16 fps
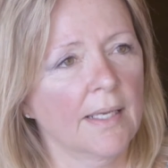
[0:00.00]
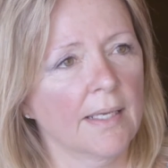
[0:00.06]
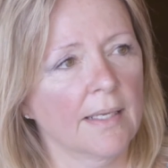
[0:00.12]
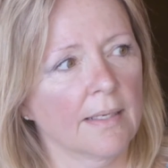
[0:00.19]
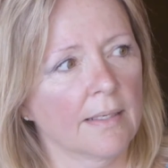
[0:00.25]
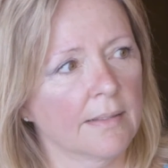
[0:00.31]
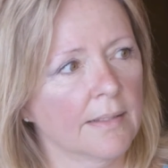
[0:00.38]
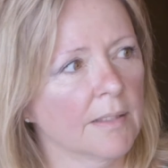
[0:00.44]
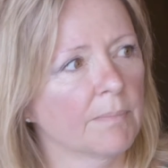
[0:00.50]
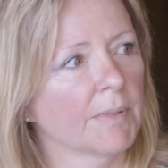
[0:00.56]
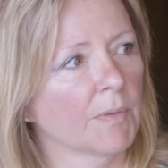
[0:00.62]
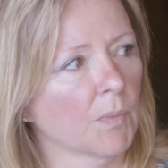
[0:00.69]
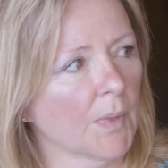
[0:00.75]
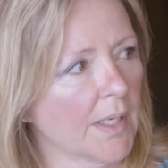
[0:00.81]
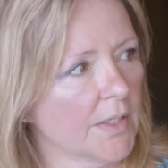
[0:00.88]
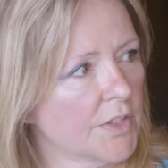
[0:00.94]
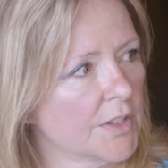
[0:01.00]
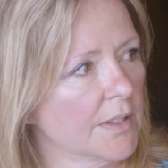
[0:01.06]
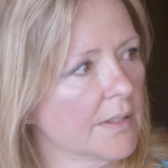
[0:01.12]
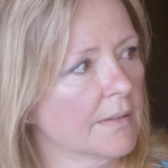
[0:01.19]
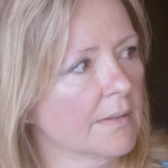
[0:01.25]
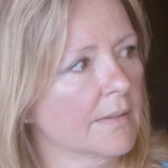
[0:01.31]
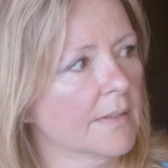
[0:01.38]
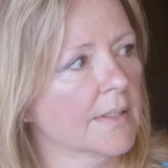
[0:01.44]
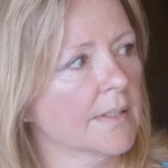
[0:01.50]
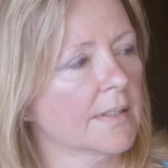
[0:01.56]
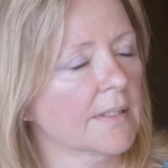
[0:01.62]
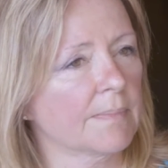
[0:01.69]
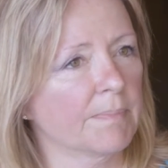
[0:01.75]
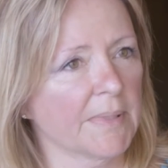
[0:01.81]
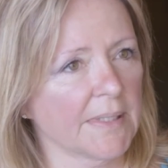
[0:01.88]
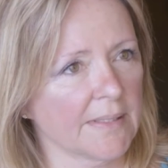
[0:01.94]
and he'd been watching
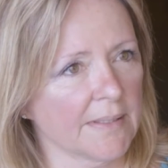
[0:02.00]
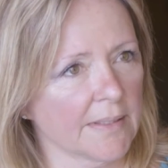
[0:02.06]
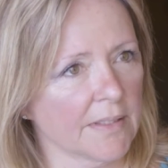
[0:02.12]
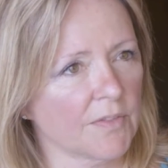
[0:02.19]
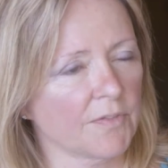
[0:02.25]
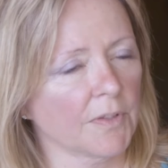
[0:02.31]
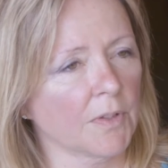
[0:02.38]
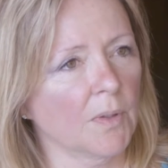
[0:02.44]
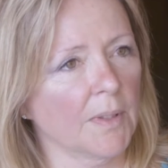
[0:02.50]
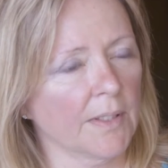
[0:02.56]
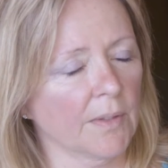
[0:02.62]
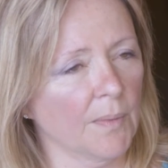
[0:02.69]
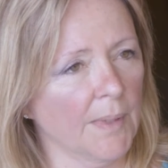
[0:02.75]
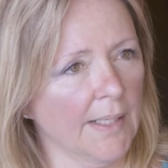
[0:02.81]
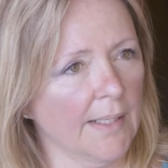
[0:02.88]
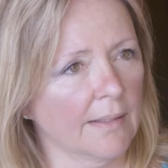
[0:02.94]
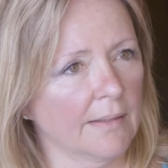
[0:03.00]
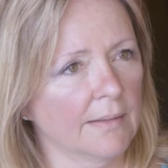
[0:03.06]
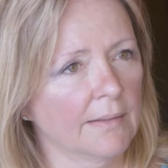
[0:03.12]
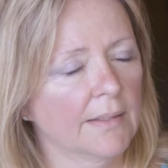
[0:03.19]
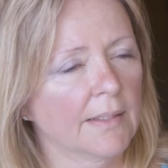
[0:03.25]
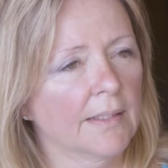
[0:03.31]
this business for quite a while